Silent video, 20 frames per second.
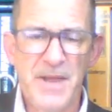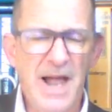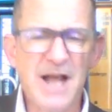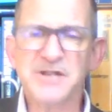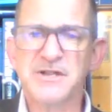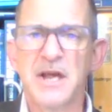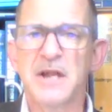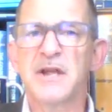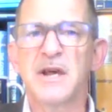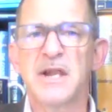
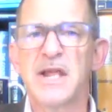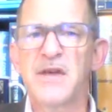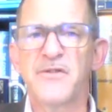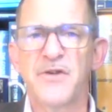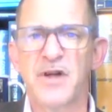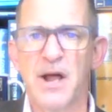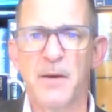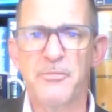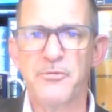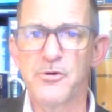as they did
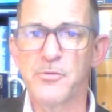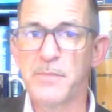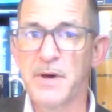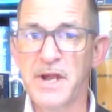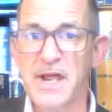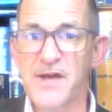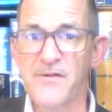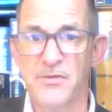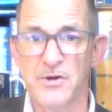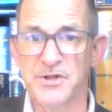even up through
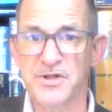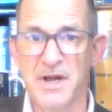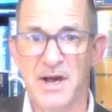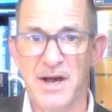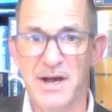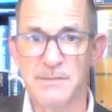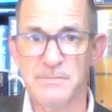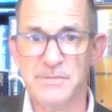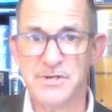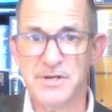medieval
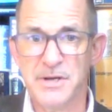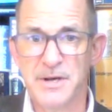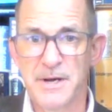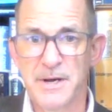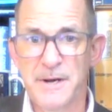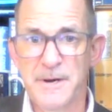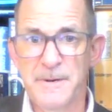times